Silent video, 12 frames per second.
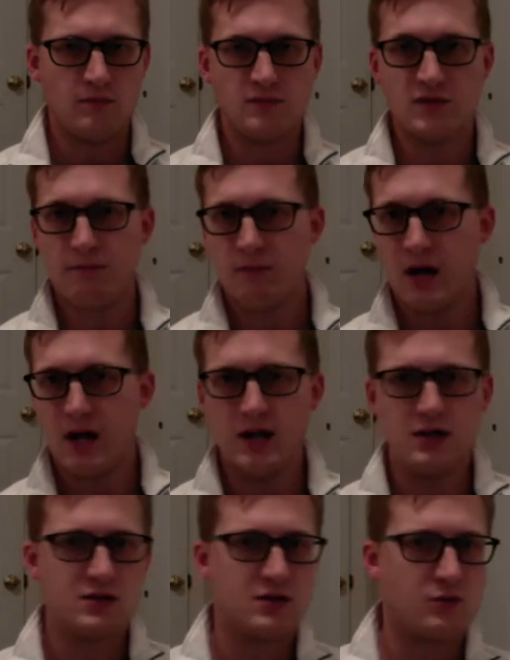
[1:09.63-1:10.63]
some my
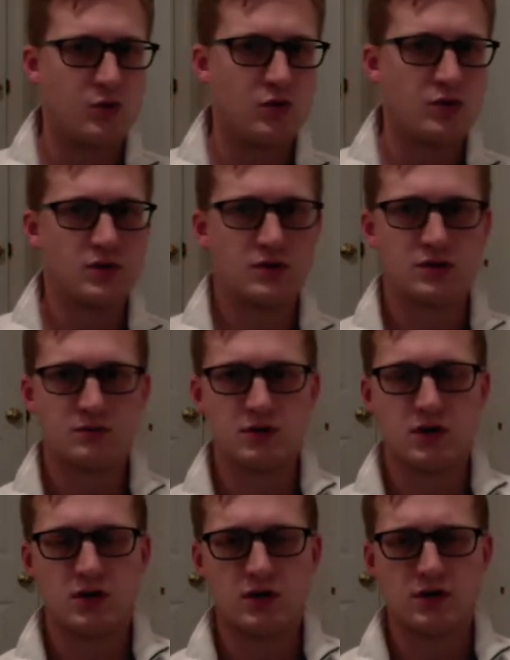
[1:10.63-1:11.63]
age, some older, some
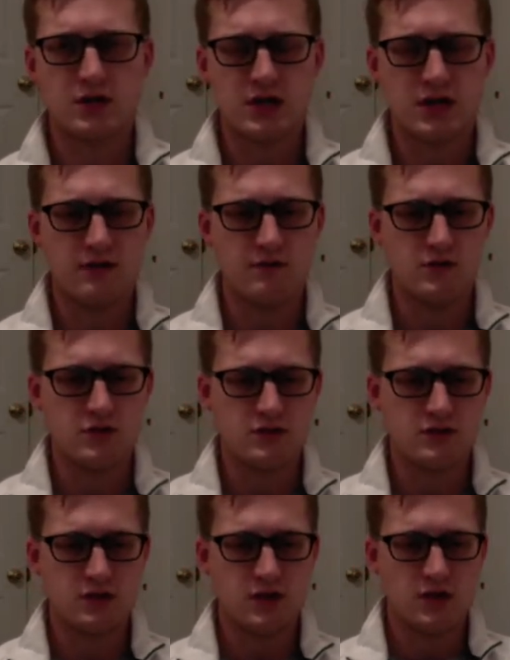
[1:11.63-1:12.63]
younger, that have
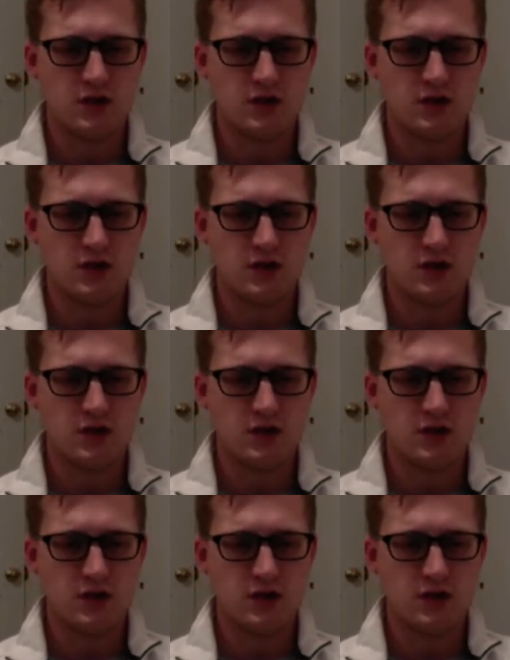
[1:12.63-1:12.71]
just